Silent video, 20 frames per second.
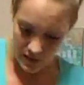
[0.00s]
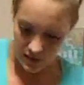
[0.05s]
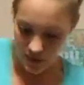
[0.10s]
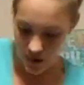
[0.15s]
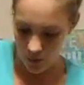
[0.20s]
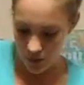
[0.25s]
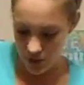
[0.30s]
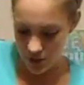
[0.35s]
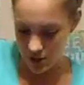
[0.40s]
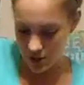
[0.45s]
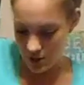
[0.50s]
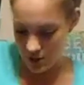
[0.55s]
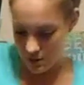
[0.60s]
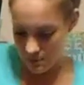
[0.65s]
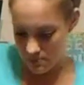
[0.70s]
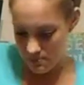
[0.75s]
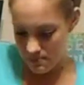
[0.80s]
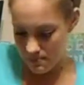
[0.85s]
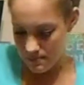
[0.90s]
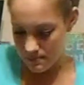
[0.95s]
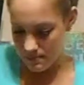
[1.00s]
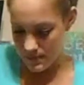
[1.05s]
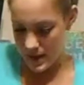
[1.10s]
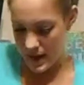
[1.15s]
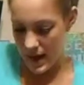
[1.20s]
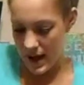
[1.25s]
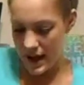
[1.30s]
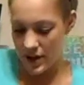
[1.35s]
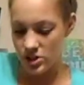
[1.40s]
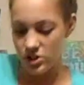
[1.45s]
Now when you're
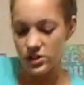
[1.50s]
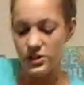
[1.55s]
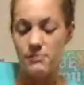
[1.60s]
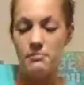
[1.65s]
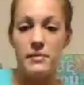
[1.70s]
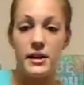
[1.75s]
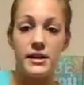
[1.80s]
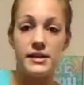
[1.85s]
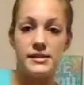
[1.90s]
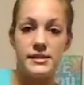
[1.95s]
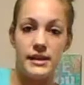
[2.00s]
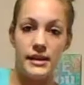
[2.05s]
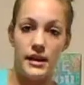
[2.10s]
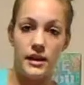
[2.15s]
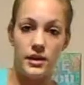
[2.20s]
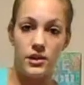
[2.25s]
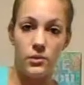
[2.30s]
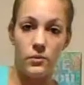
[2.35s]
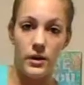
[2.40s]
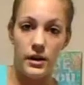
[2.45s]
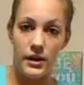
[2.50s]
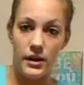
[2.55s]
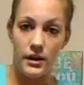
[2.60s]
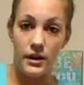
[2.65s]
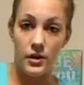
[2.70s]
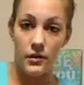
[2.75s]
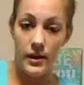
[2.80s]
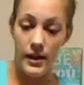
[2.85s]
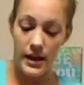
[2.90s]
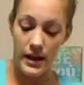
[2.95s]
actually mixing it, you want to
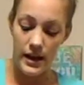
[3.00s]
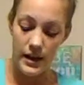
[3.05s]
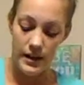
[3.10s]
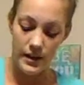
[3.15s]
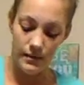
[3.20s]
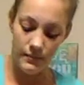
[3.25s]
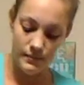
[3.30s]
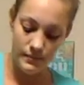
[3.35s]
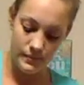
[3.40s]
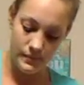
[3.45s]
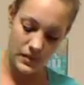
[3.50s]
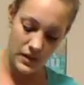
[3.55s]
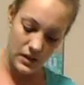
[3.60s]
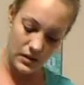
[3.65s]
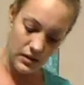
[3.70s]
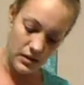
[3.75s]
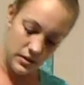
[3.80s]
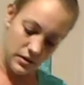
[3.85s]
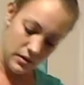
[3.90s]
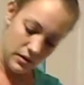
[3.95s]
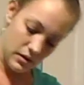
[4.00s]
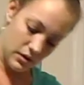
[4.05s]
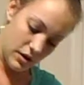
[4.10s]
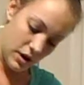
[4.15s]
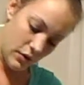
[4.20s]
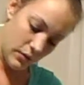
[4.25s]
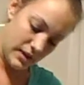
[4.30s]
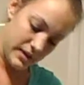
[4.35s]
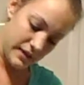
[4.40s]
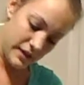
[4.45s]
go ahead and
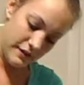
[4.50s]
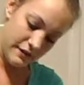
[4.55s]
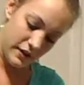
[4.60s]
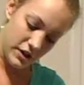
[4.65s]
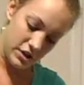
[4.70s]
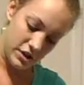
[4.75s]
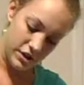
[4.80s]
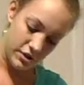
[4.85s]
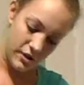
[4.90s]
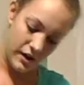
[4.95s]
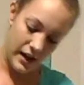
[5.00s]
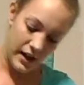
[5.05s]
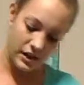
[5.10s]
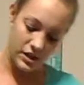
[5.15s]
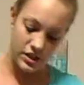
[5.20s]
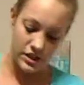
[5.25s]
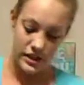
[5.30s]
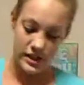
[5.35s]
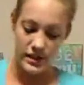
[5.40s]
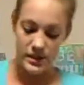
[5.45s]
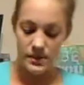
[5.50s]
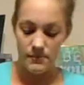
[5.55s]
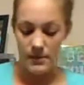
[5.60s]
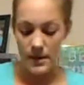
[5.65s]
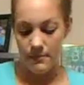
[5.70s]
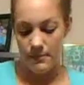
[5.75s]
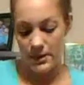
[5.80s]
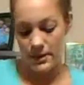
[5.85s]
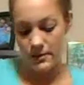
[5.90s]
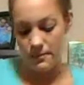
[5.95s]
go in different directions,
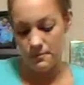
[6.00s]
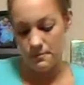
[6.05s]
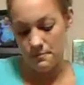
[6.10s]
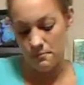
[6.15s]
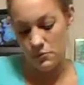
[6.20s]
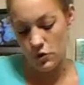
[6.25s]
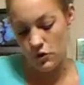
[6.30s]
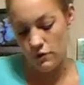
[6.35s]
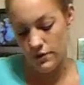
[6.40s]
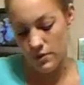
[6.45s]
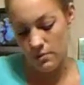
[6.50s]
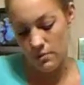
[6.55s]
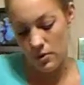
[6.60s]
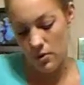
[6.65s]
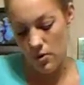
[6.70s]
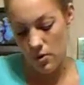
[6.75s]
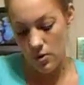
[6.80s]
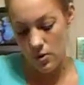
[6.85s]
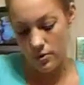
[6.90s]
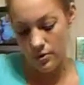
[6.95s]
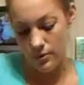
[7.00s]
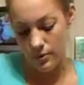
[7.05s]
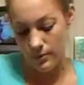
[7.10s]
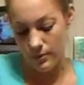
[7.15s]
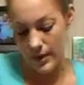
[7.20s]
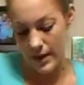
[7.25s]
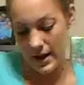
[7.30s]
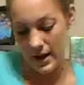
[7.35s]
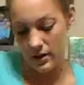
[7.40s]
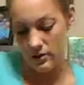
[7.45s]
maybe move the bowl
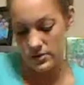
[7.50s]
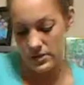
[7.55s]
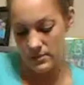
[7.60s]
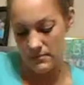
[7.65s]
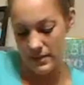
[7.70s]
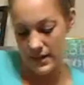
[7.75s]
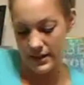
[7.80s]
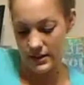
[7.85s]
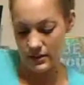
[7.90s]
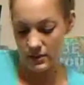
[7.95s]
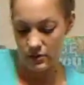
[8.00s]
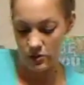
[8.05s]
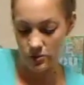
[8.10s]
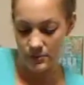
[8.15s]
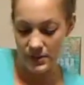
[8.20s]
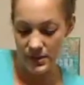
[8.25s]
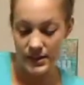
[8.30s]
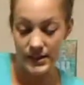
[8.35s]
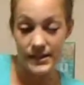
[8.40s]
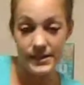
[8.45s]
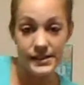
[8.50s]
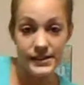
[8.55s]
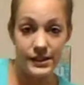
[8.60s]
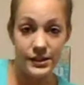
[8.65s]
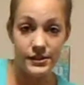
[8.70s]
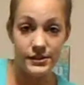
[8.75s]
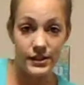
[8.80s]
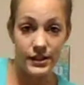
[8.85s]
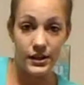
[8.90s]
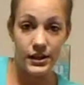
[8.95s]
around to make it a little bit
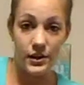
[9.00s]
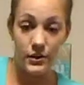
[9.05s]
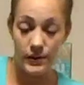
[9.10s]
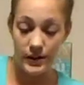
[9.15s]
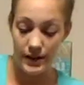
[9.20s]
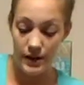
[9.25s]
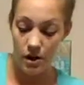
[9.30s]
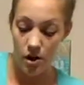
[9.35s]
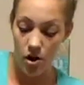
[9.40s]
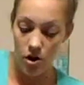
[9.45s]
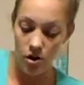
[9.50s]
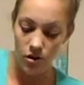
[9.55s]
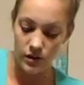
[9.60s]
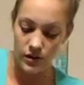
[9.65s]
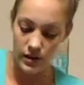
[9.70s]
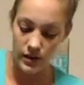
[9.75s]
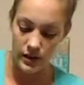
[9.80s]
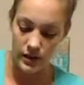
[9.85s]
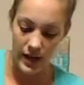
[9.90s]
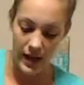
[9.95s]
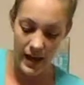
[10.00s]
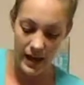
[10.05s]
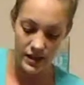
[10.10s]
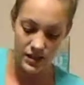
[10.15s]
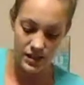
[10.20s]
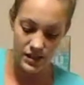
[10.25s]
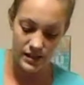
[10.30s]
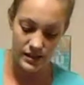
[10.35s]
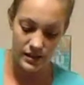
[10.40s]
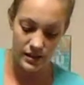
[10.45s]
easier to go and get all the
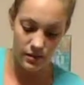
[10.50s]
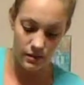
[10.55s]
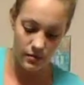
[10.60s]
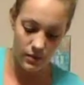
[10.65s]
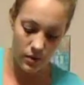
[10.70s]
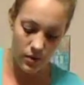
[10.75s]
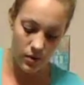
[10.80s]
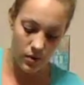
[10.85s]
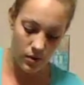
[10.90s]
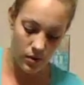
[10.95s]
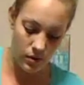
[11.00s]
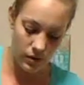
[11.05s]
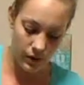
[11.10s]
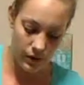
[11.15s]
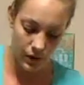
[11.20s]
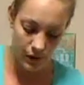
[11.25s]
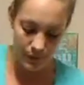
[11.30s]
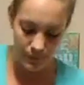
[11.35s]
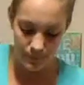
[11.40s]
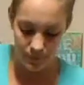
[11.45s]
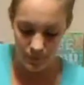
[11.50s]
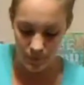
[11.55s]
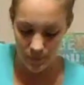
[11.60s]
edges in the bowl, or